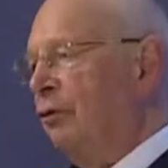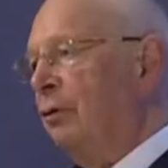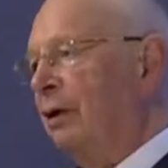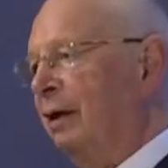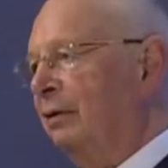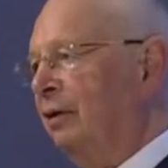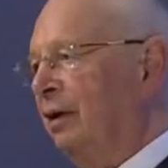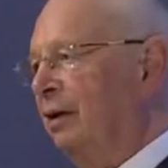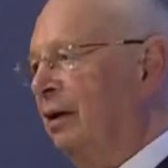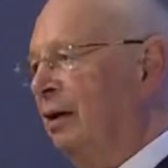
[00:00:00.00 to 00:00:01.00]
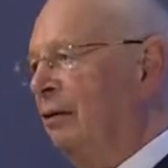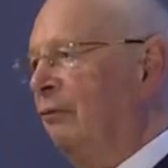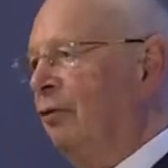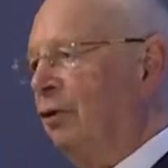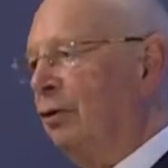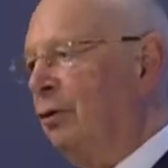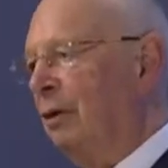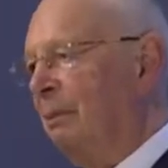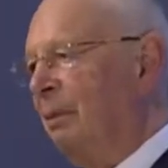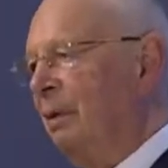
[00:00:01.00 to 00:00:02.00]
for your country, for
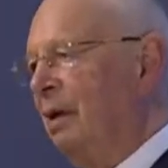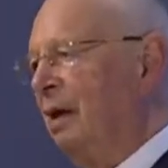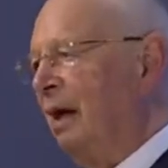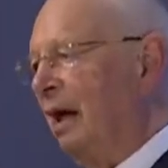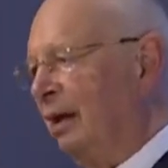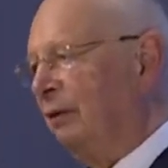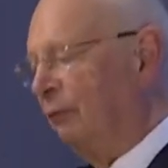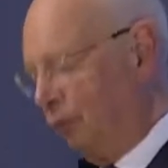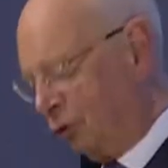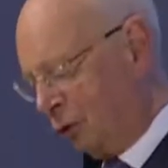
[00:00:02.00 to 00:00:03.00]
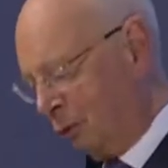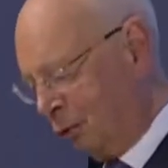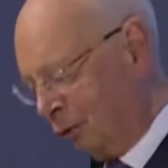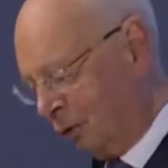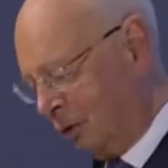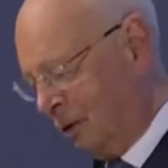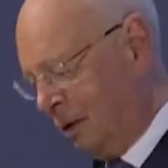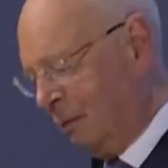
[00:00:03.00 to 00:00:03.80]
Europe and for the world.